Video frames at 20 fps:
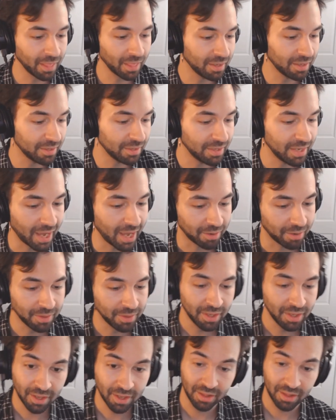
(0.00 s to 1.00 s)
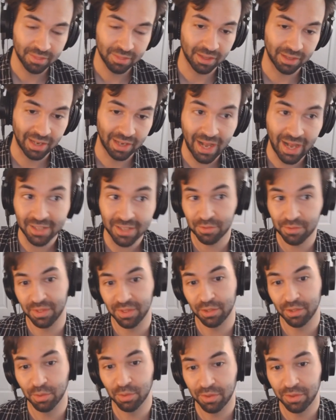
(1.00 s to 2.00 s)
Now, the last really
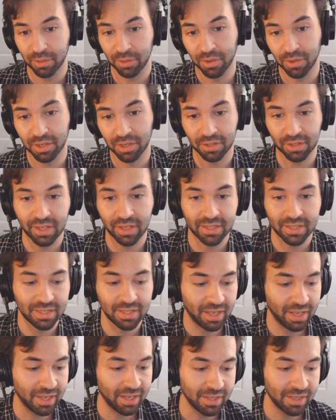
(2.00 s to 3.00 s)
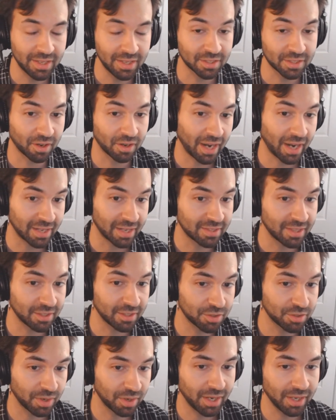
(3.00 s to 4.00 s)
cool thing we're going to look at today is our asset
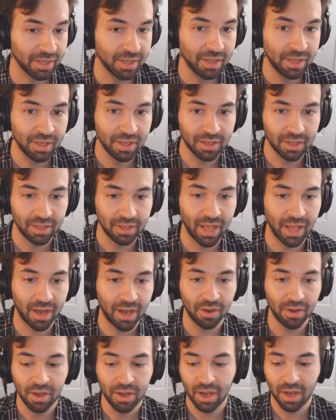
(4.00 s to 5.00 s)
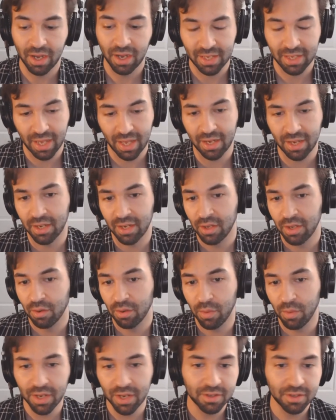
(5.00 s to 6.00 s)
tray. Now, again,
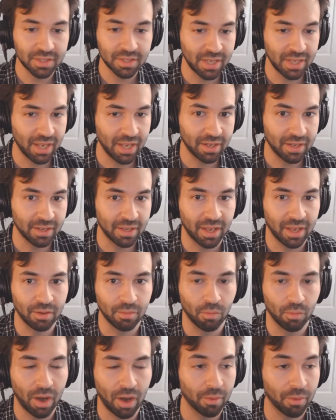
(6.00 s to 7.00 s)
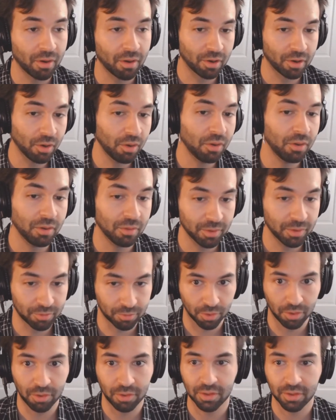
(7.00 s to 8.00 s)
we understand that while our goal with
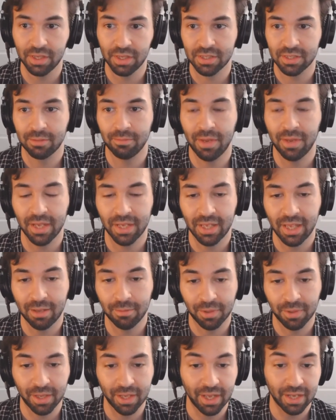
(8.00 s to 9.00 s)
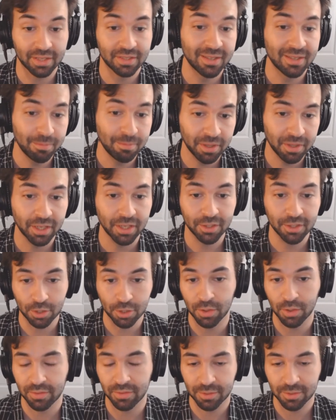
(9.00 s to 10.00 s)
Roll is to make gameplay as simple and
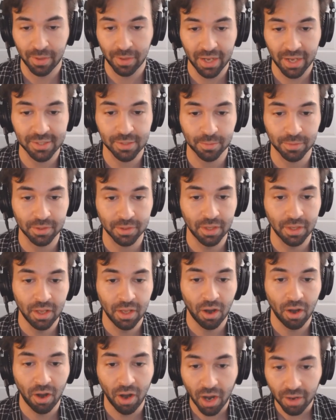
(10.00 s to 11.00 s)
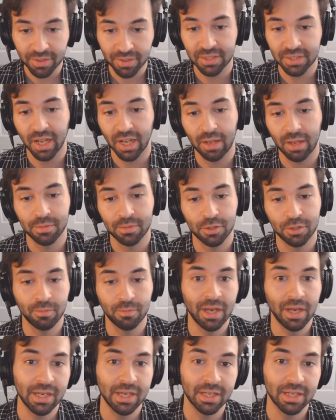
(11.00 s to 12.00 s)
intuitive as possible, oftentimes you may
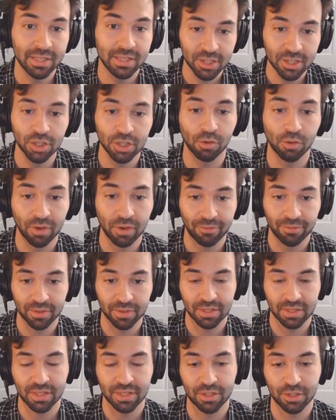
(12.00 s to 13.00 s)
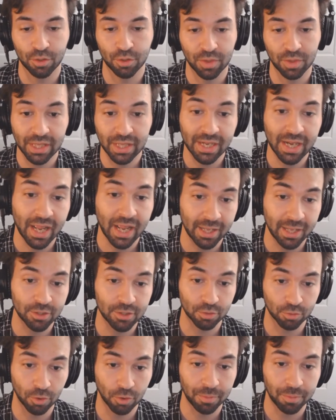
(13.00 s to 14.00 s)
need additional references to really enhance
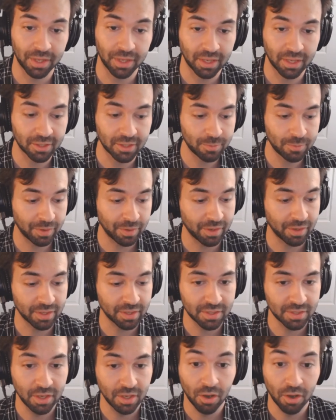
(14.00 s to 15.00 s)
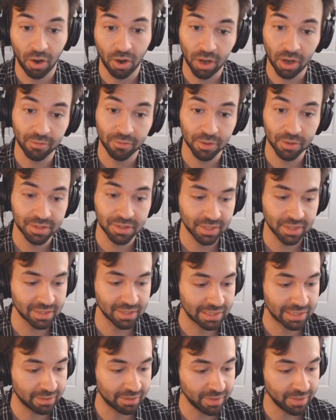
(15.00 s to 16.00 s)
your role-playing experience. All of those things
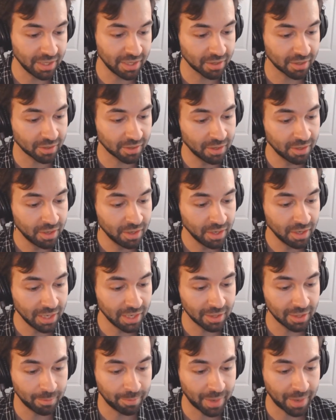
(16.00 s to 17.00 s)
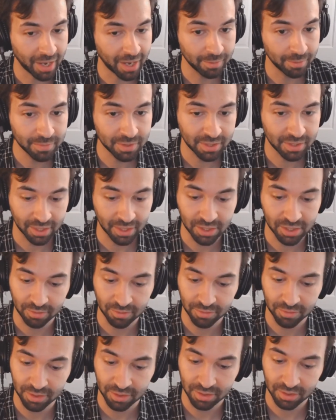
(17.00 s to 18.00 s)
live here in the bottom section of
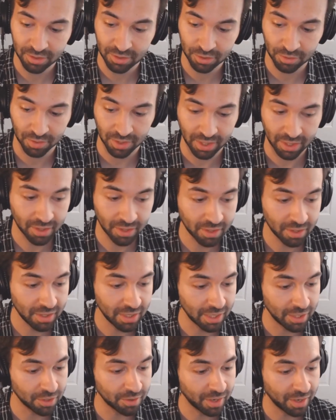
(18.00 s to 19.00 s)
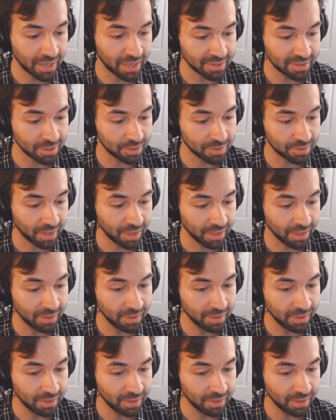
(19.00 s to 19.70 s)
the screen in your asset tray,